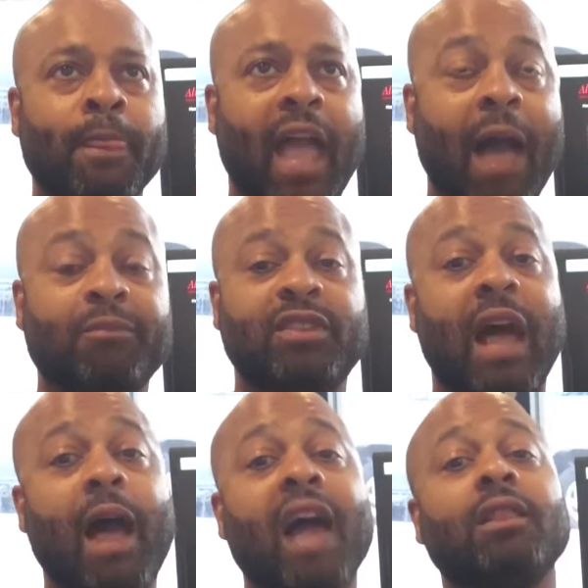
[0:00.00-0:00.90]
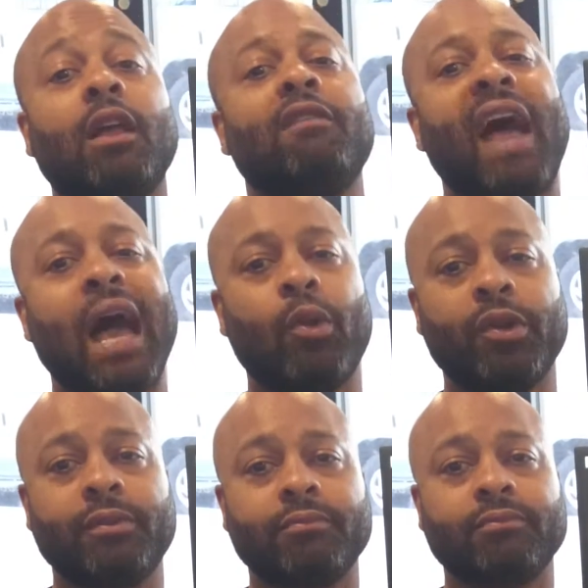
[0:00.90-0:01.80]
I love Howard.
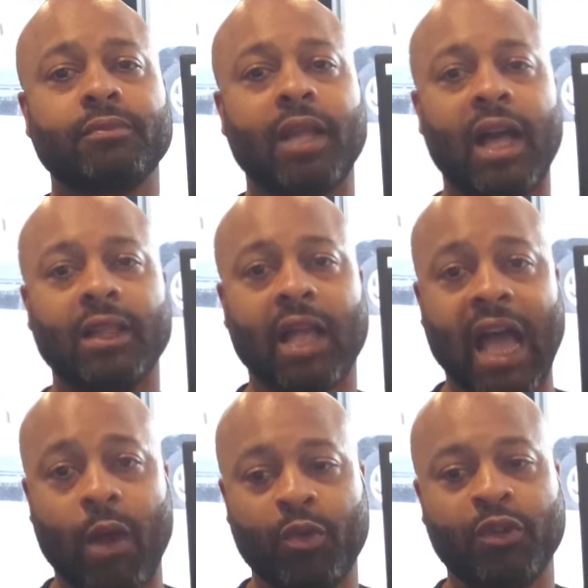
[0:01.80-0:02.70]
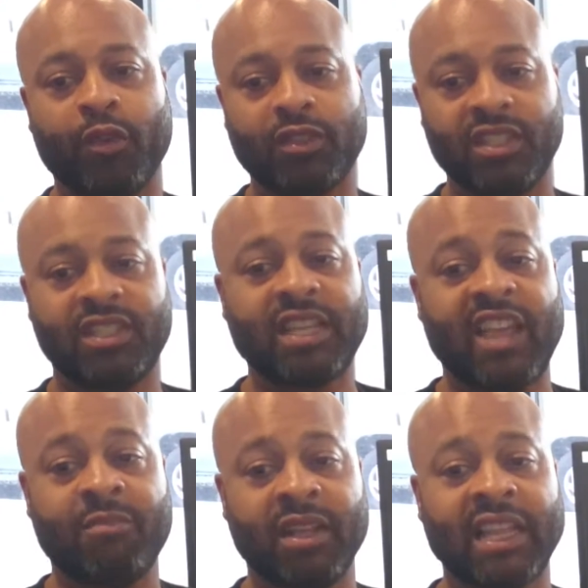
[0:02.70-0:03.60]
Howard University
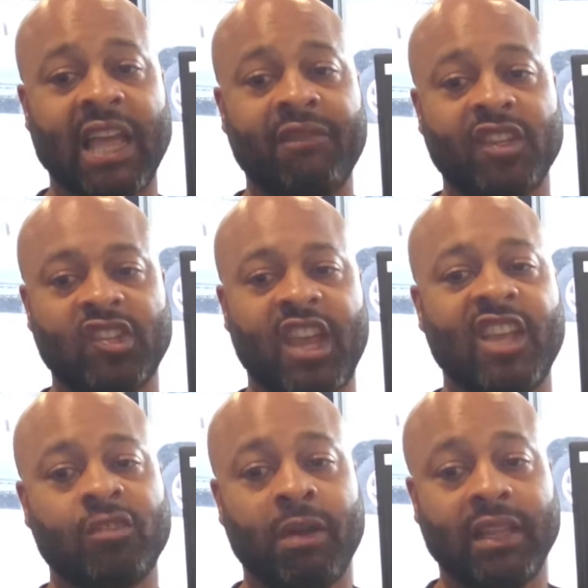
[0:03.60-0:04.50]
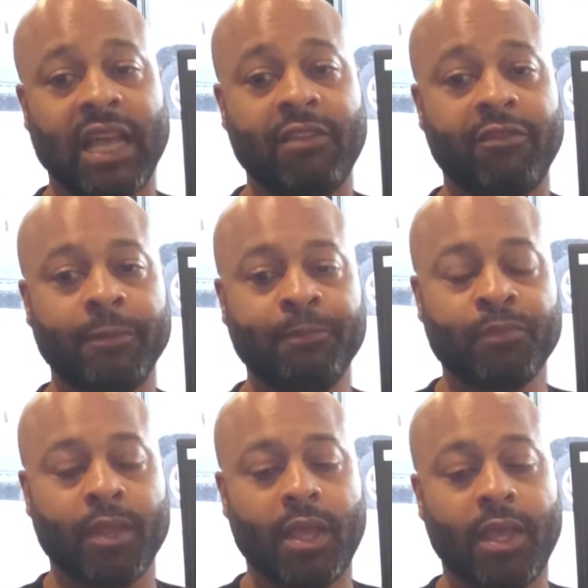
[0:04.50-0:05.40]
saved my life. It changed my life.
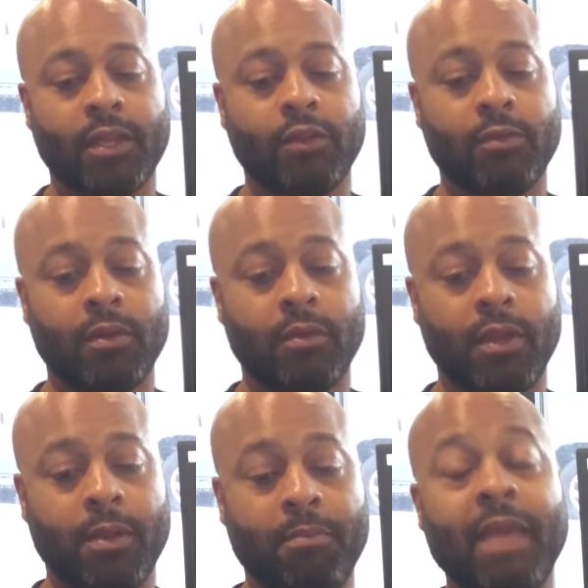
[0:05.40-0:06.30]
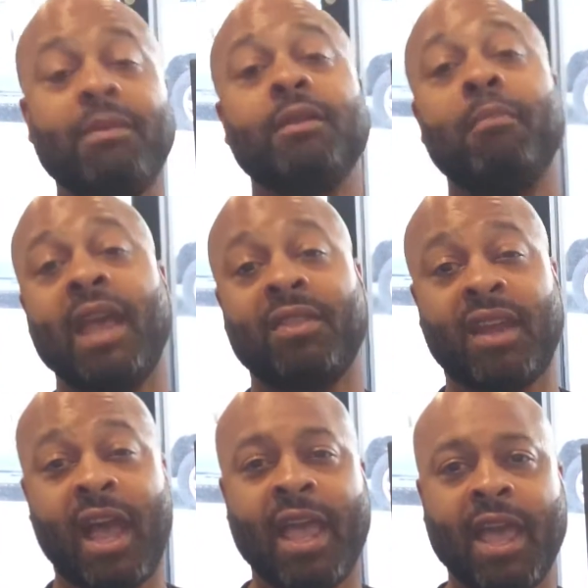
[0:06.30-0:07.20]
It made me the man that
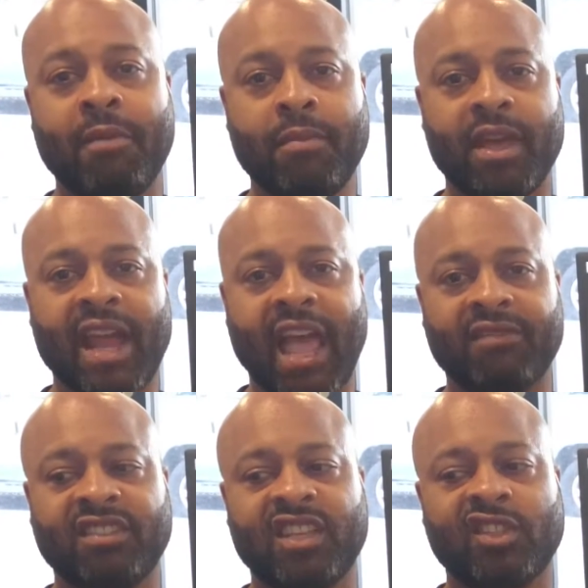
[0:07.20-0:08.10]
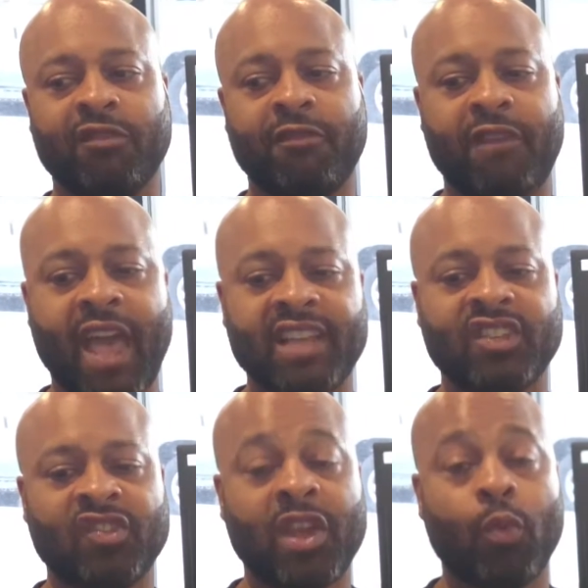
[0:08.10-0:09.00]
I am, and I have such a
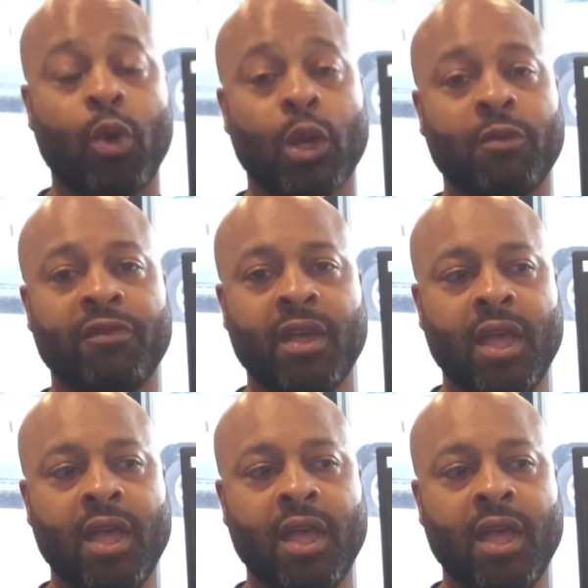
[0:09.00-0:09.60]
vast network of